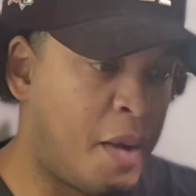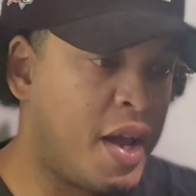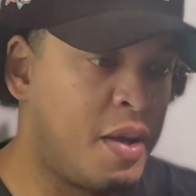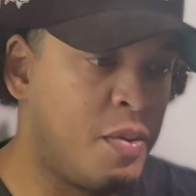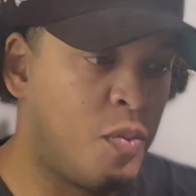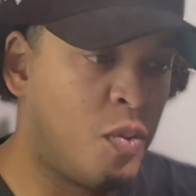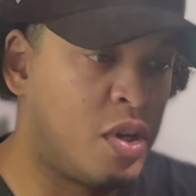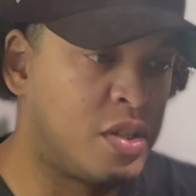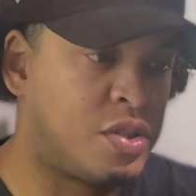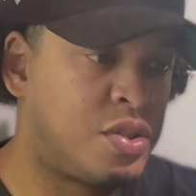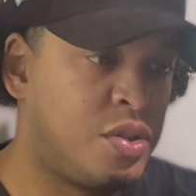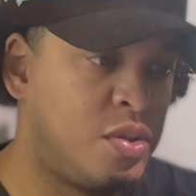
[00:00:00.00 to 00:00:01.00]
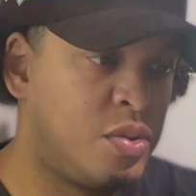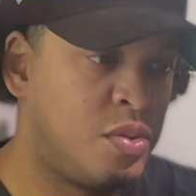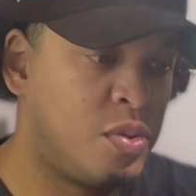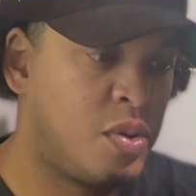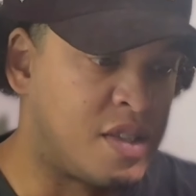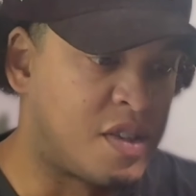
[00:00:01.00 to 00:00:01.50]
might want
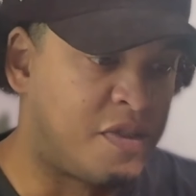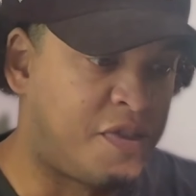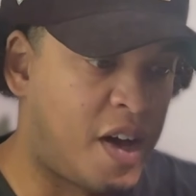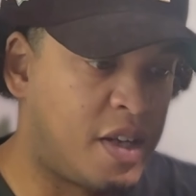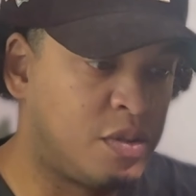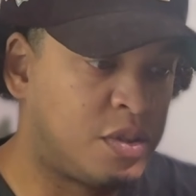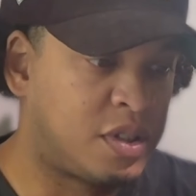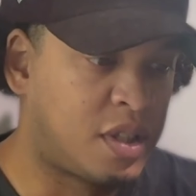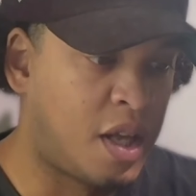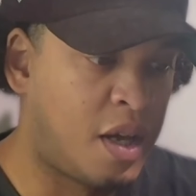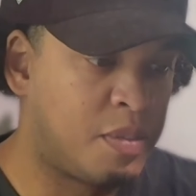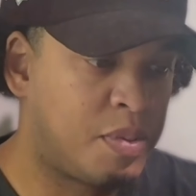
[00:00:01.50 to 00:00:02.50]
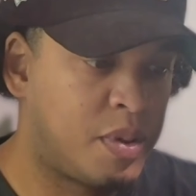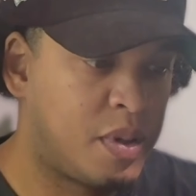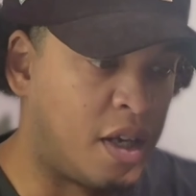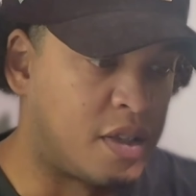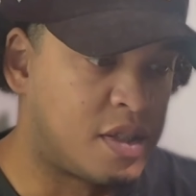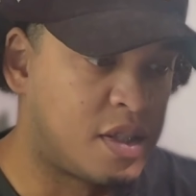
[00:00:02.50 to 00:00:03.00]
to, as a final step,
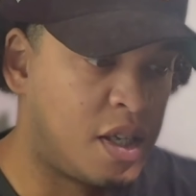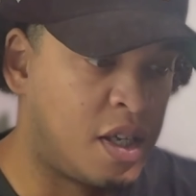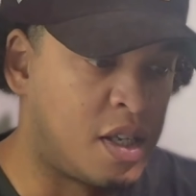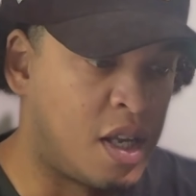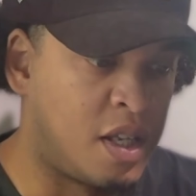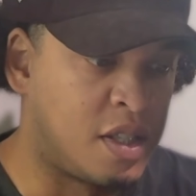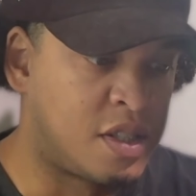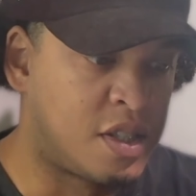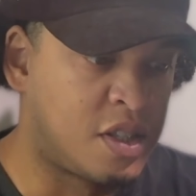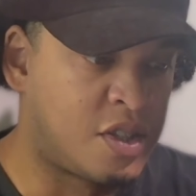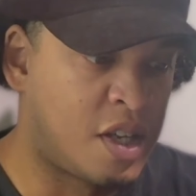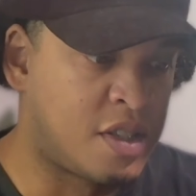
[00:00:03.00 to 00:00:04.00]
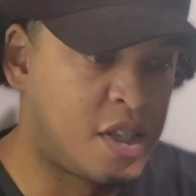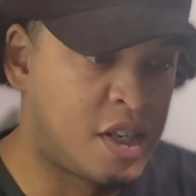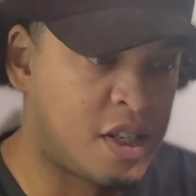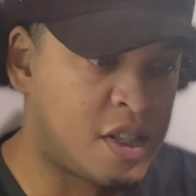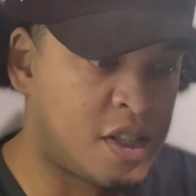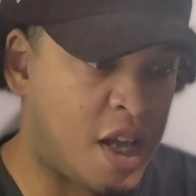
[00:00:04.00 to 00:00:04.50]
yes, it suggested
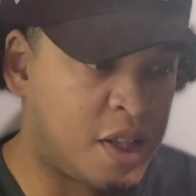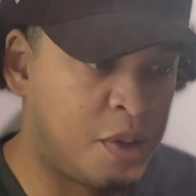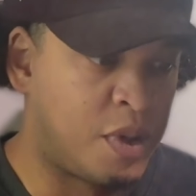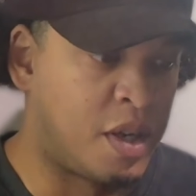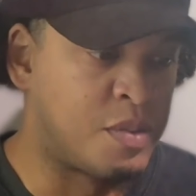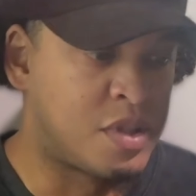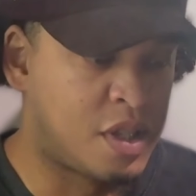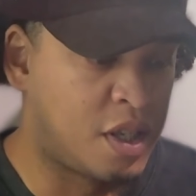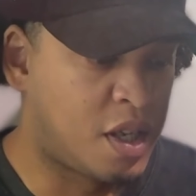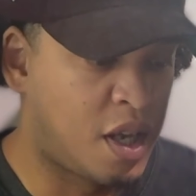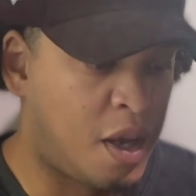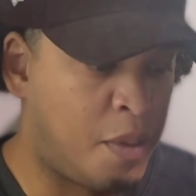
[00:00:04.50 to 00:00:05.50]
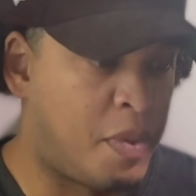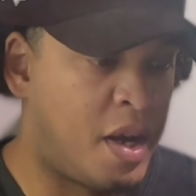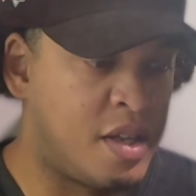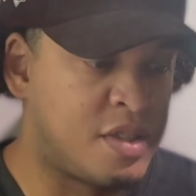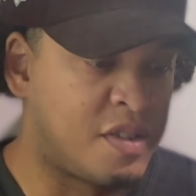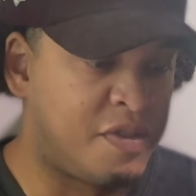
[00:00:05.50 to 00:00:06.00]
exactly what I was thinking. I might,
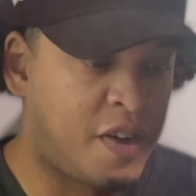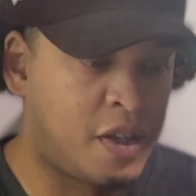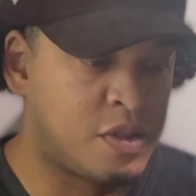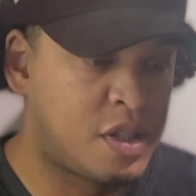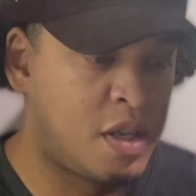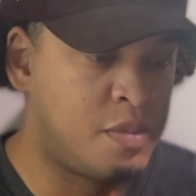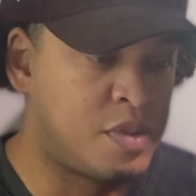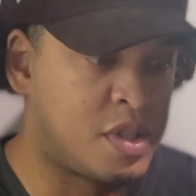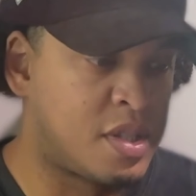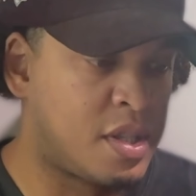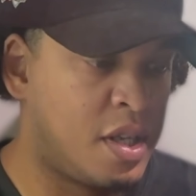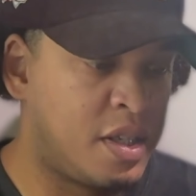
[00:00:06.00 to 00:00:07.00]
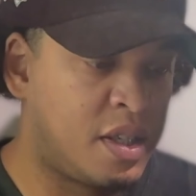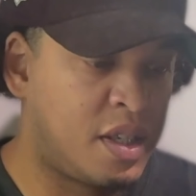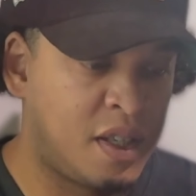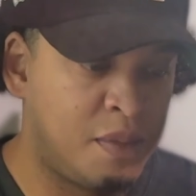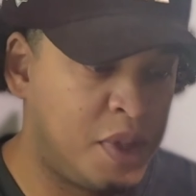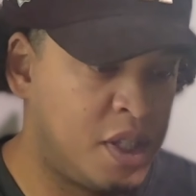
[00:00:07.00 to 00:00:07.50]
as a final step, just like
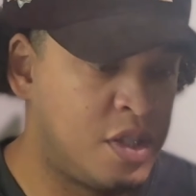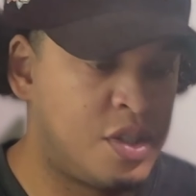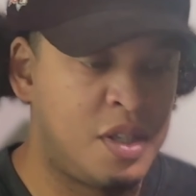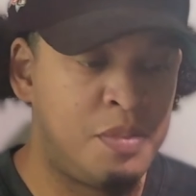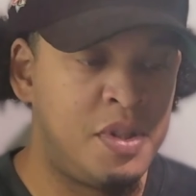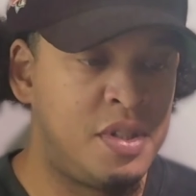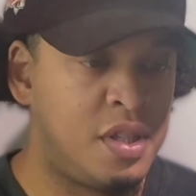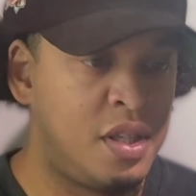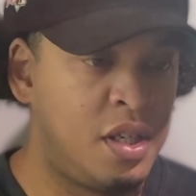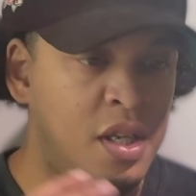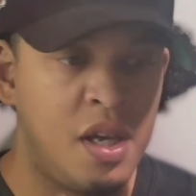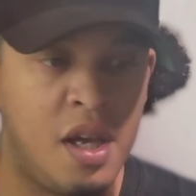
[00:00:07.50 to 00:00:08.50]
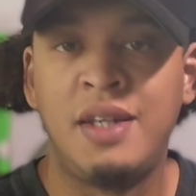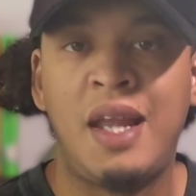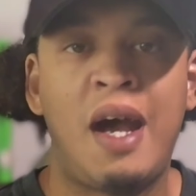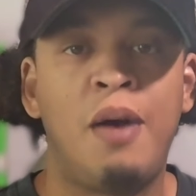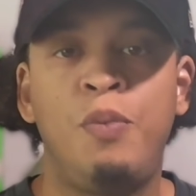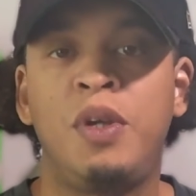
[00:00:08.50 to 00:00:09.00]
give me the GPT and
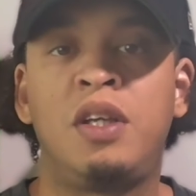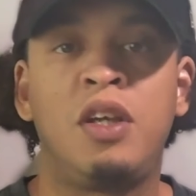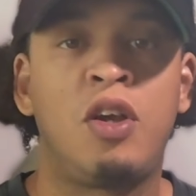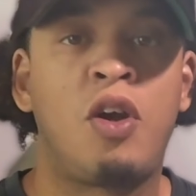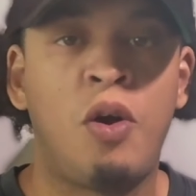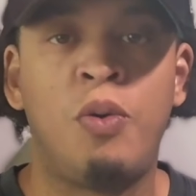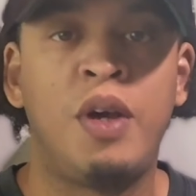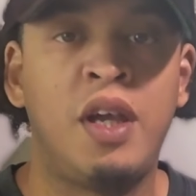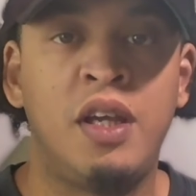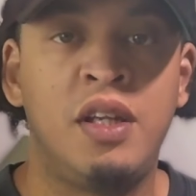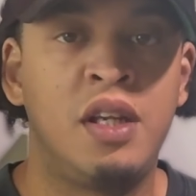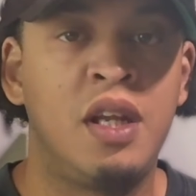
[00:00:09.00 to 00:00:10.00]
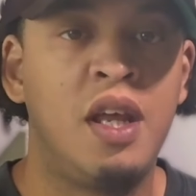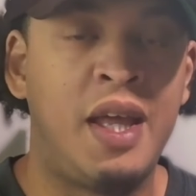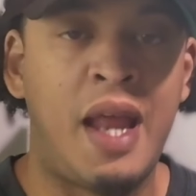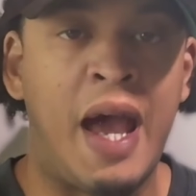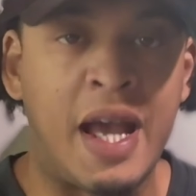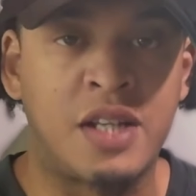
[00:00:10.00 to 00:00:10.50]
now we can go in
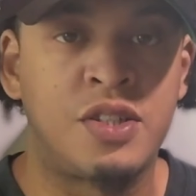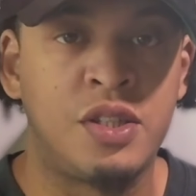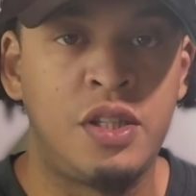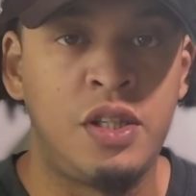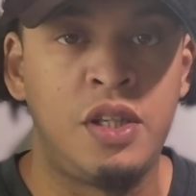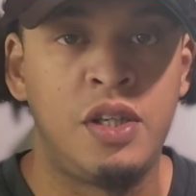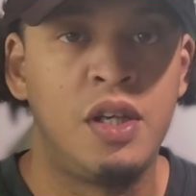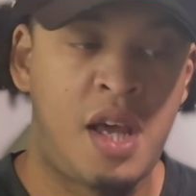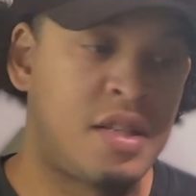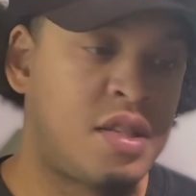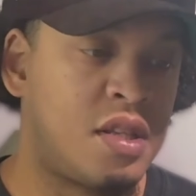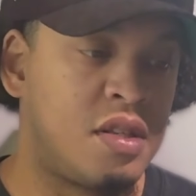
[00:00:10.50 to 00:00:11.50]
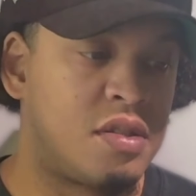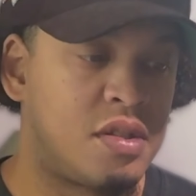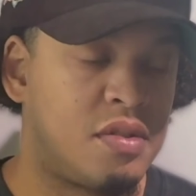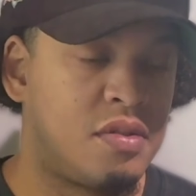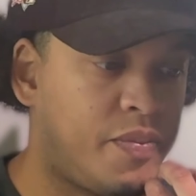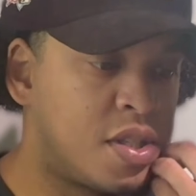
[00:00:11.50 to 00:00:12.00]
and actually test
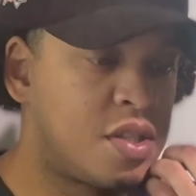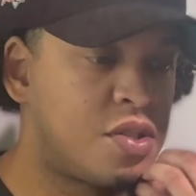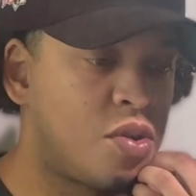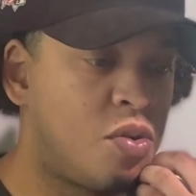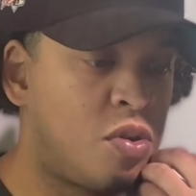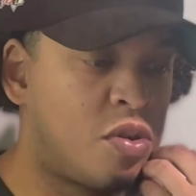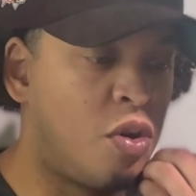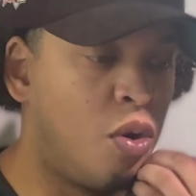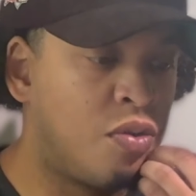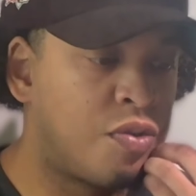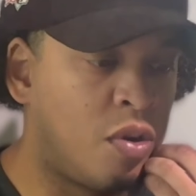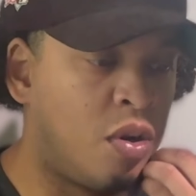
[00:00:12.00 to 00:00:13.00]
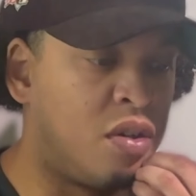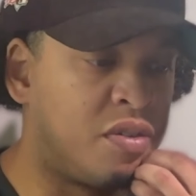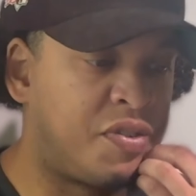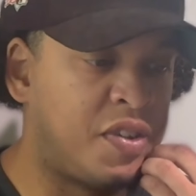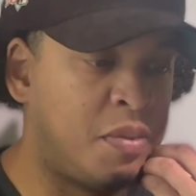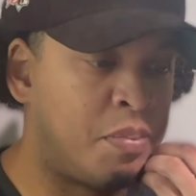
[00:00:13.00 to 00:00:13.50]
this. This is on overall
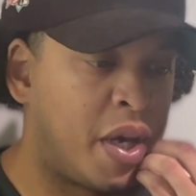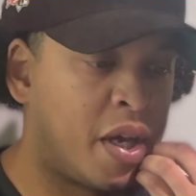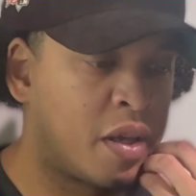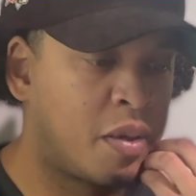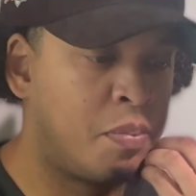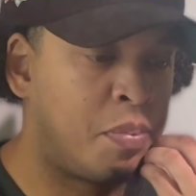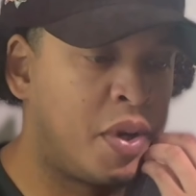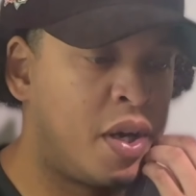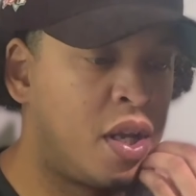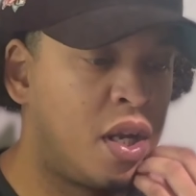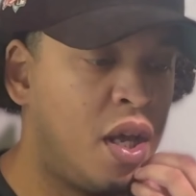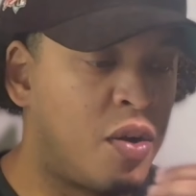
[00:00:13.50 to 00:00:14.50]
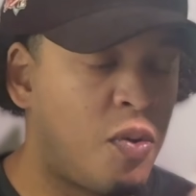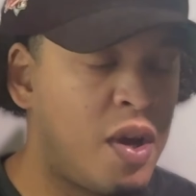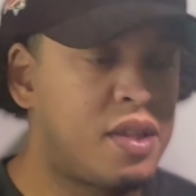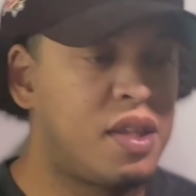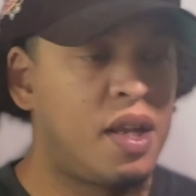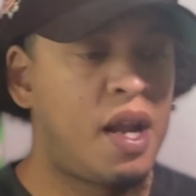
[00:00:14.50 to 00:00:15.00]
feedback, but a
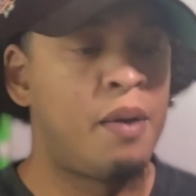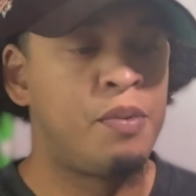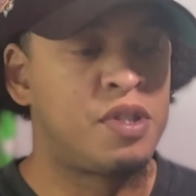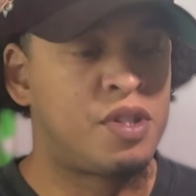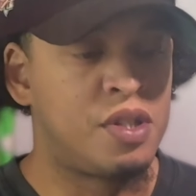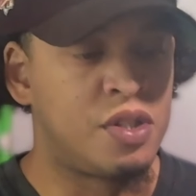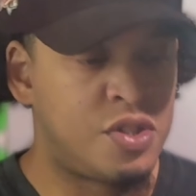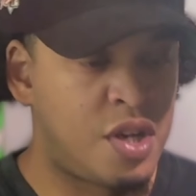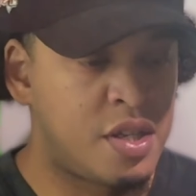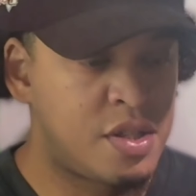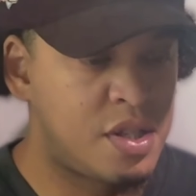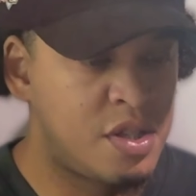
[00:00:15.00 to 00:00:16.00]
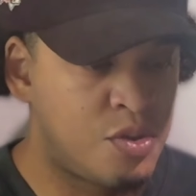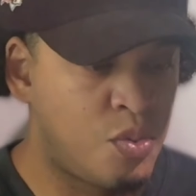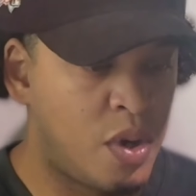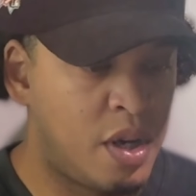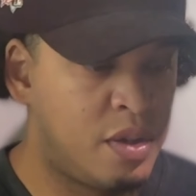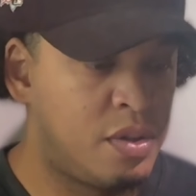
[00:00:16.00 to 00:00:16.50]
great thing I would suggest as
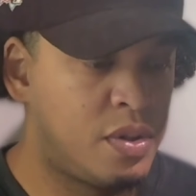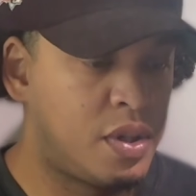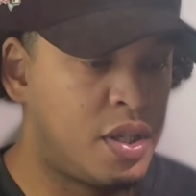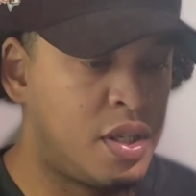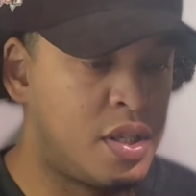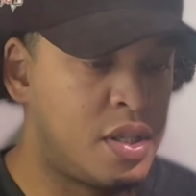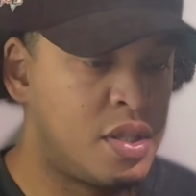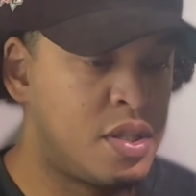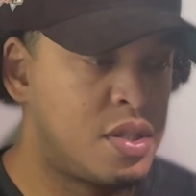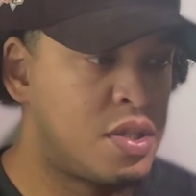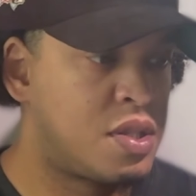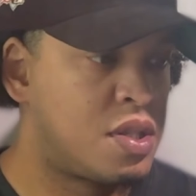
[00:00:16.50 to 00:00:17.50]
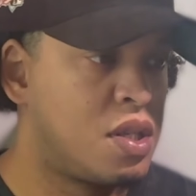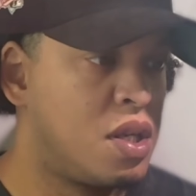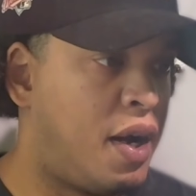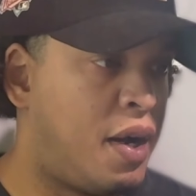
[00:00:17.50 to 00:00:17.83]
well is